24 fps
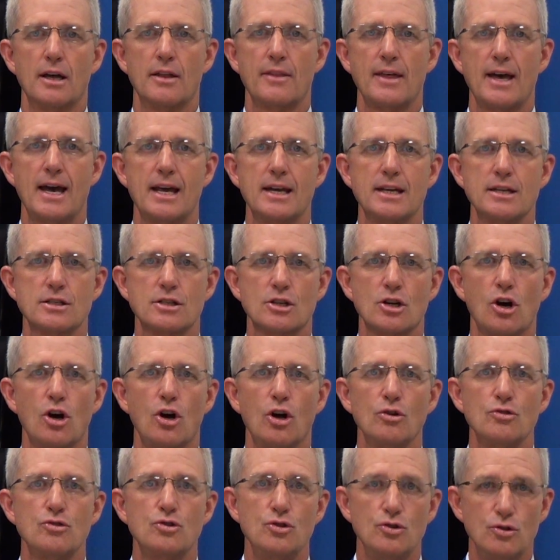That is
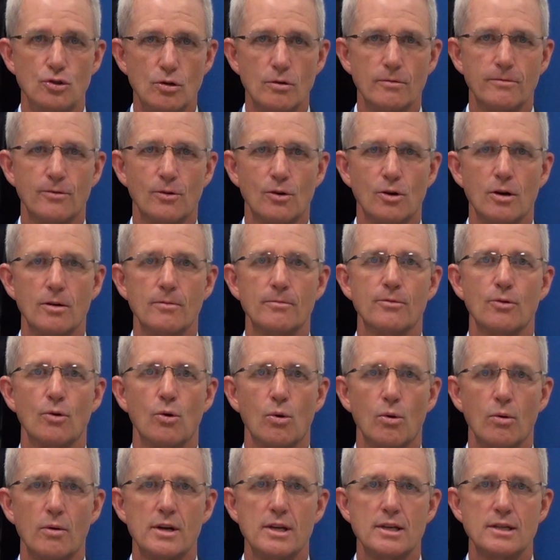called uniform for
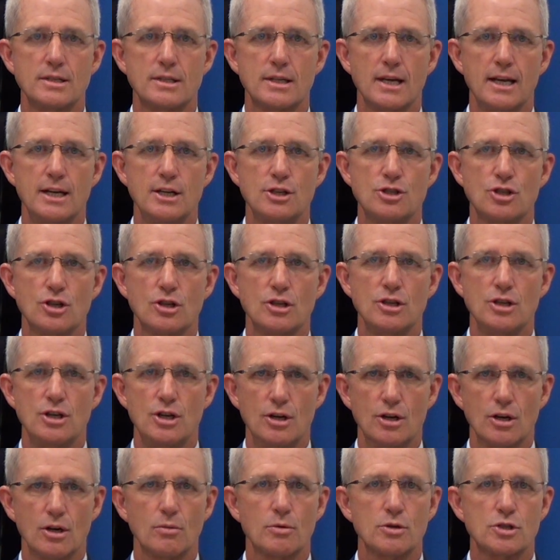orientation
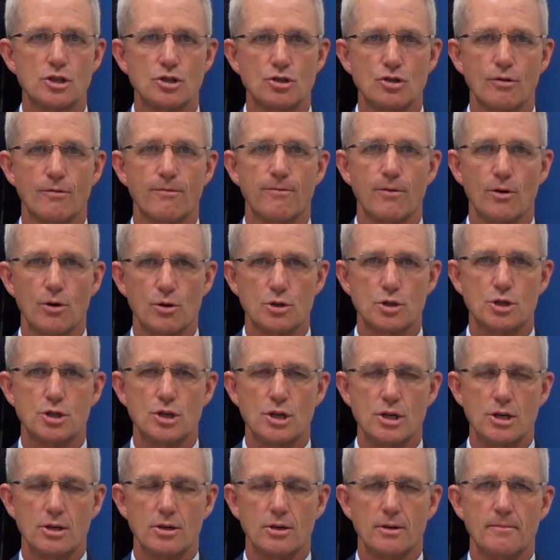year, which is your first
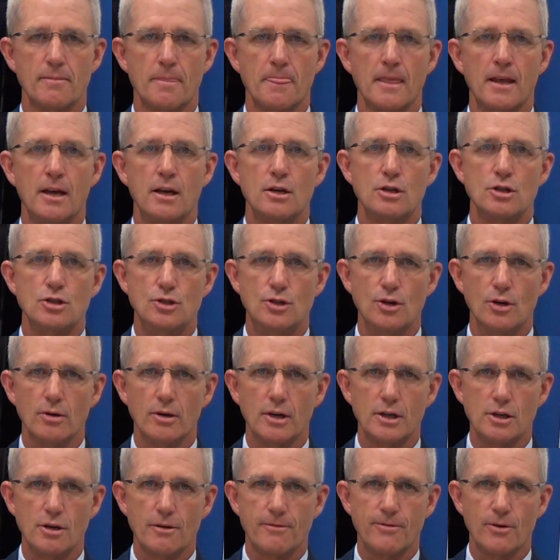year.
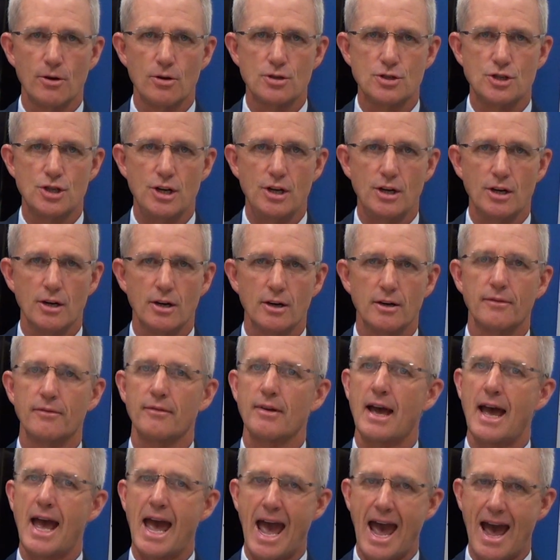During your first year,
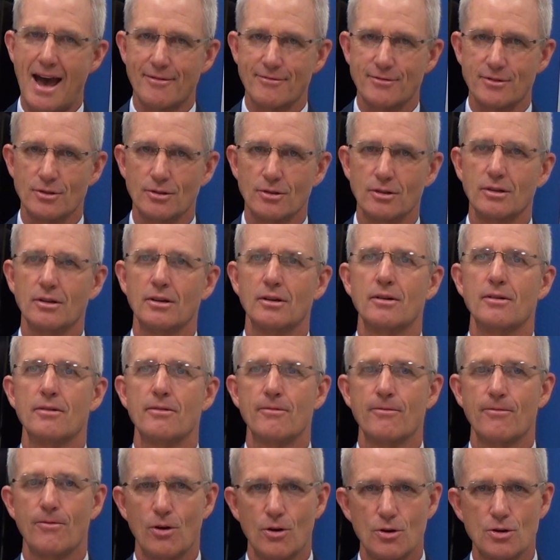after
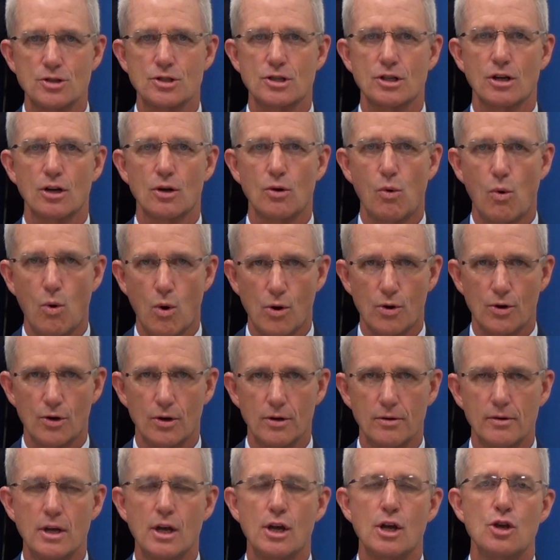first quarter,
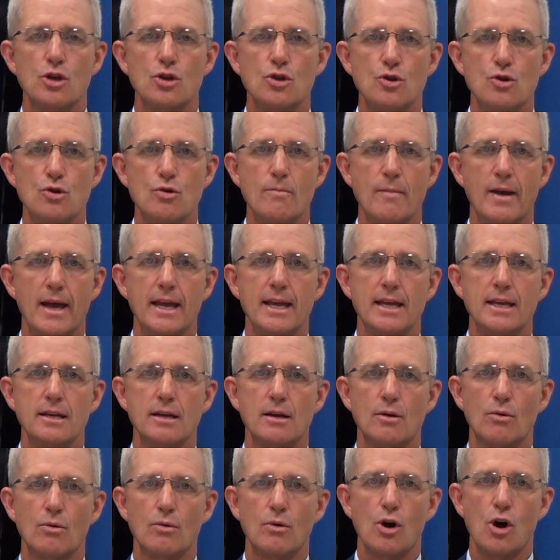you may
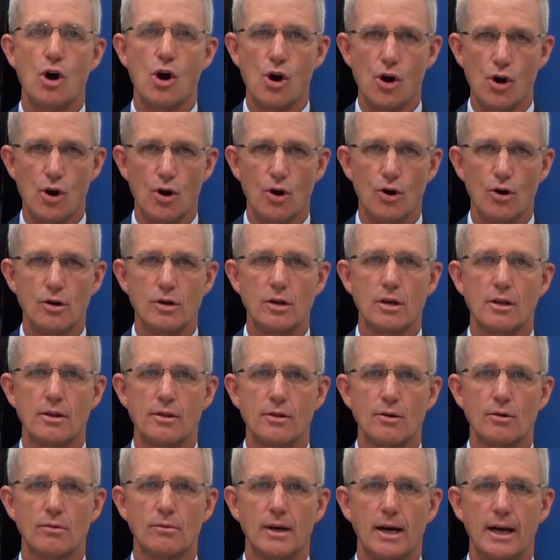earn
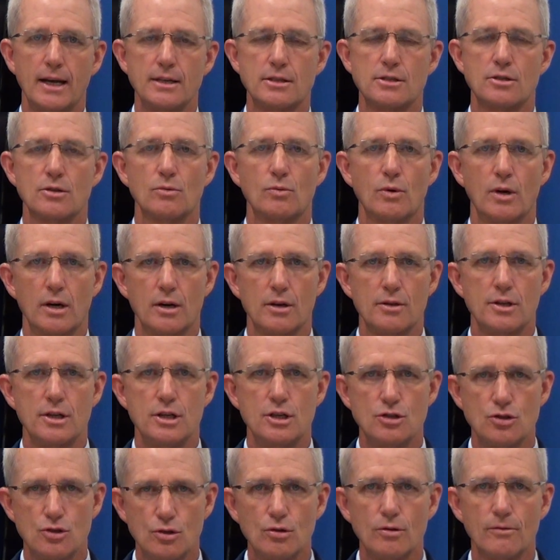the right to wear
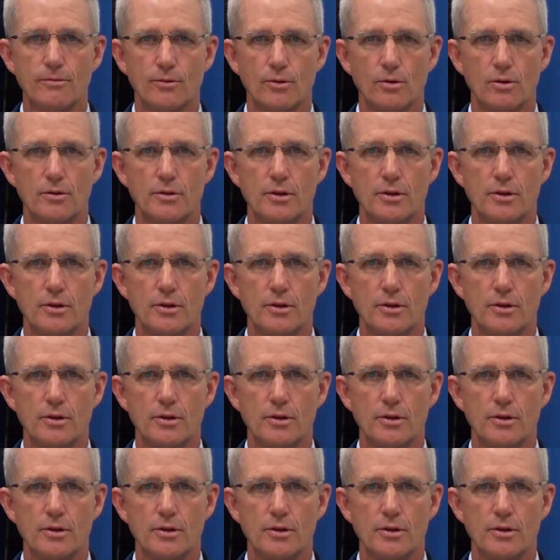these uniforms,